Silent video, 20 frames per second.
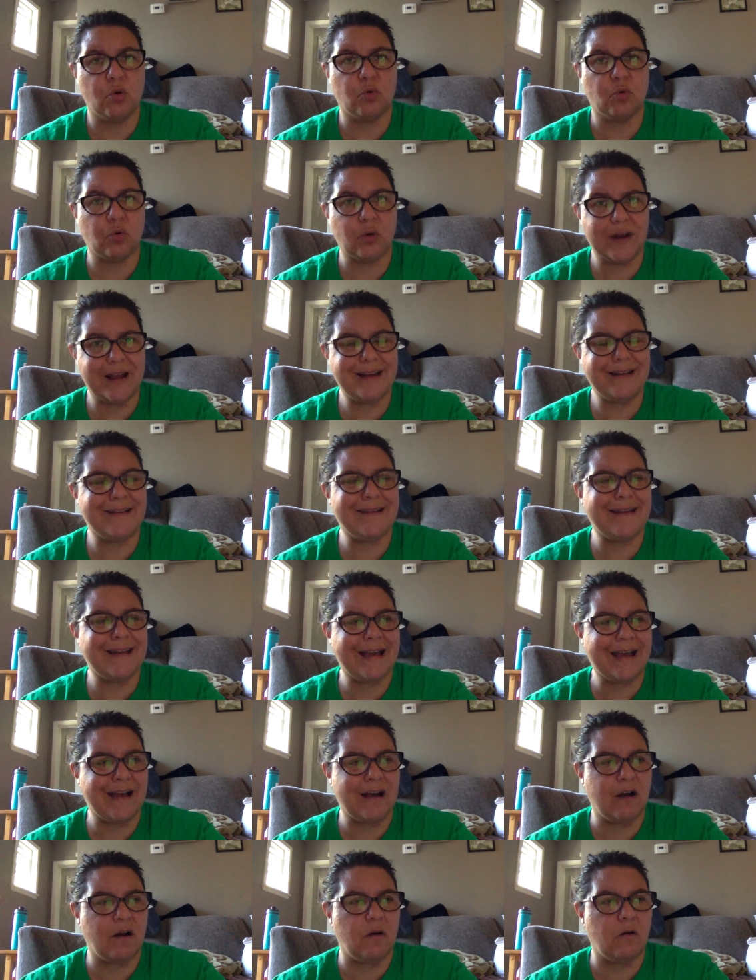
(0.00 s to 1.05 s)
right
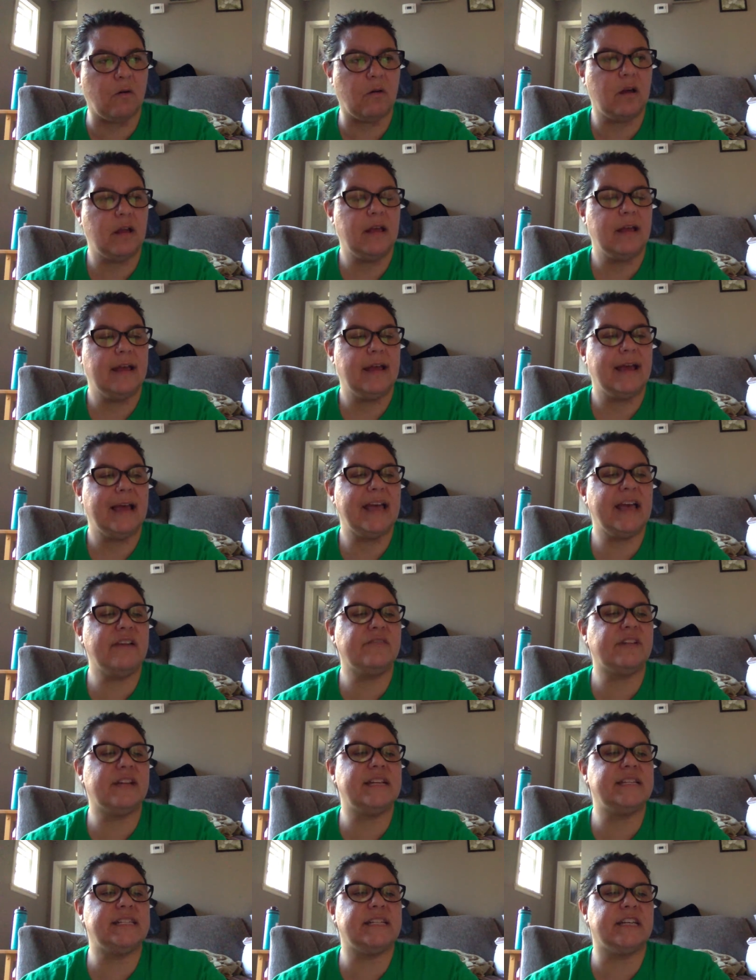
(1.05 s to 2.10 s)
now. I have
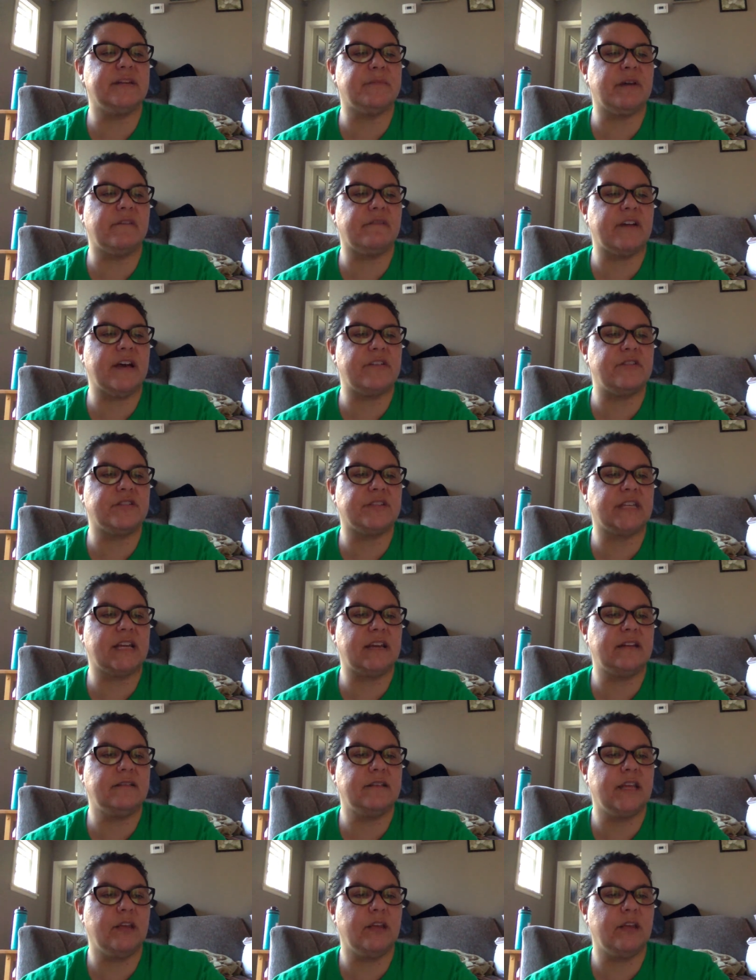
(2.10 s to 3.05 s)
an idea, my father said.